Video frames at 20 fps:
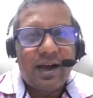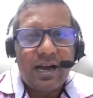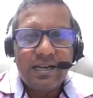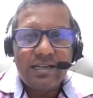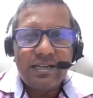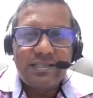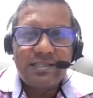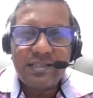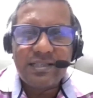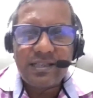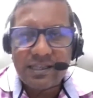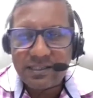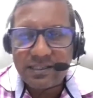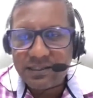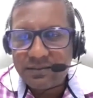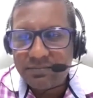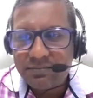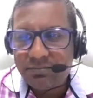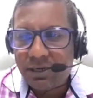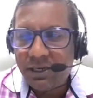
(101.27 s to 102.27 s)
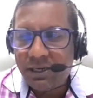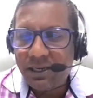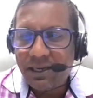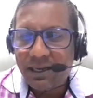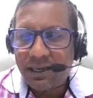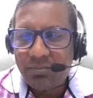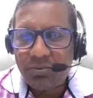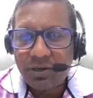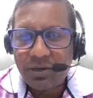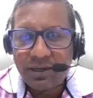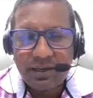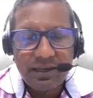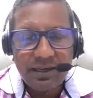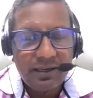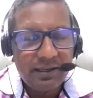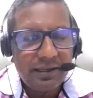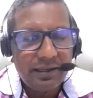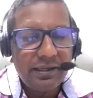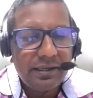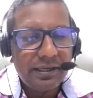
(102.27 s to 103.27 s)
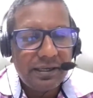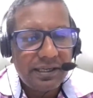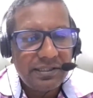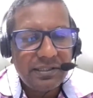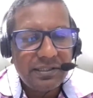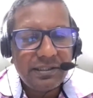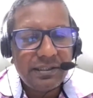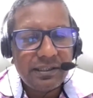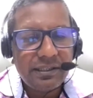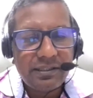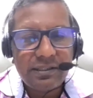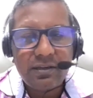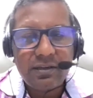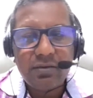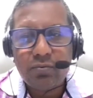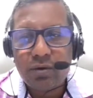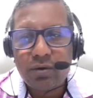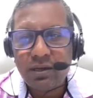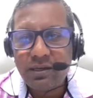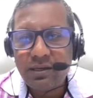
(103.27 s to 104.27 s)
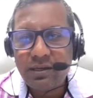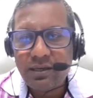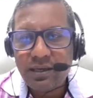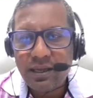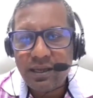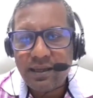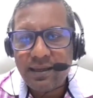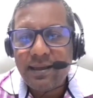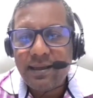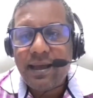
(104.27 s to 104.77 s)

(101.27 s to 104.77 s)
I started my library career in 1991